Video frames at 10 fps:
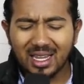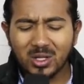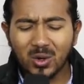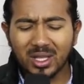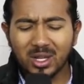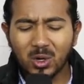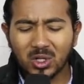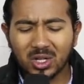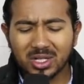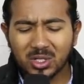You are the all
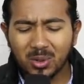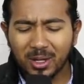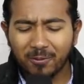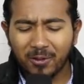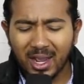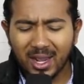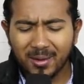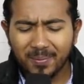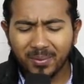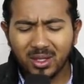consuming fire.
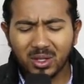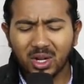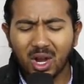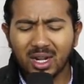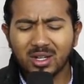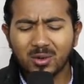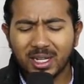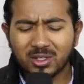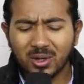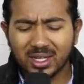You're the God in whom
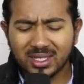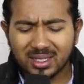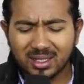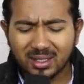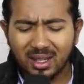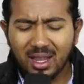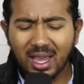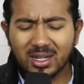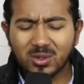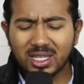I trust.
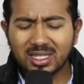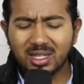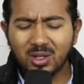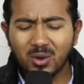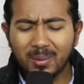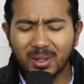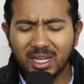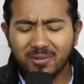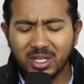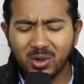I trust in you. I
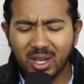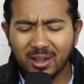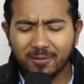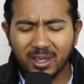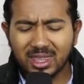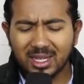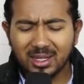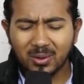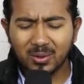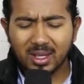believe in you. I have faith in
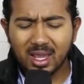you.